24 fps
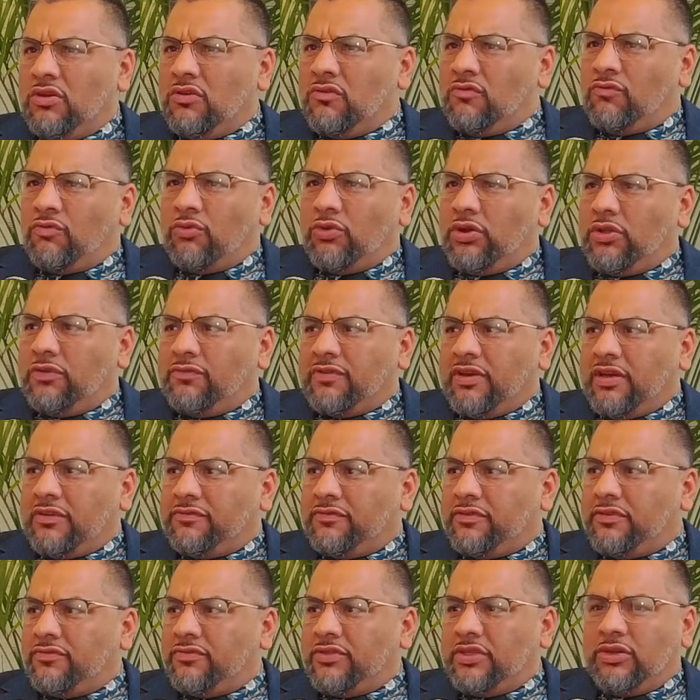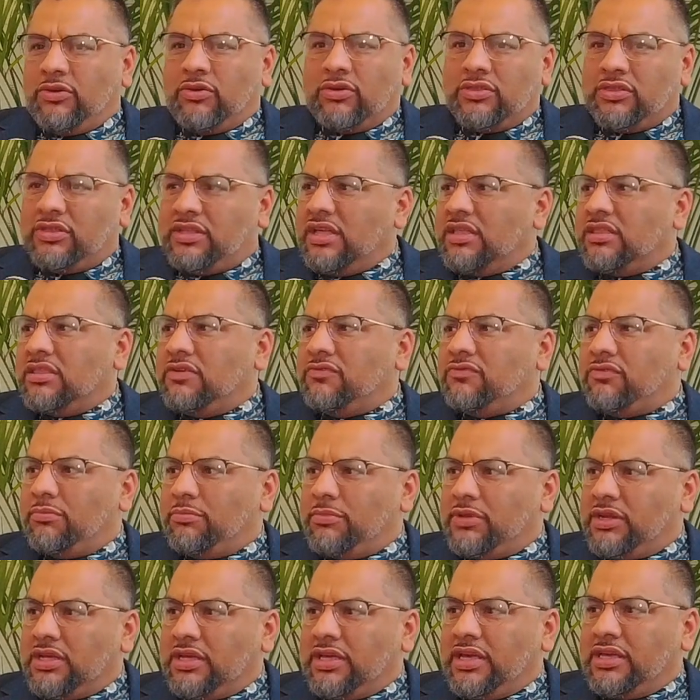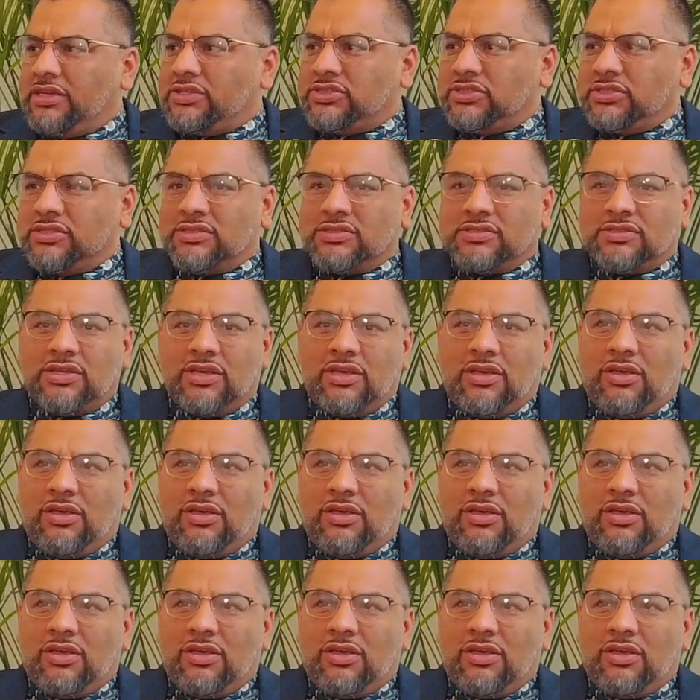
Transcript: 45, 50 on 10 different medications,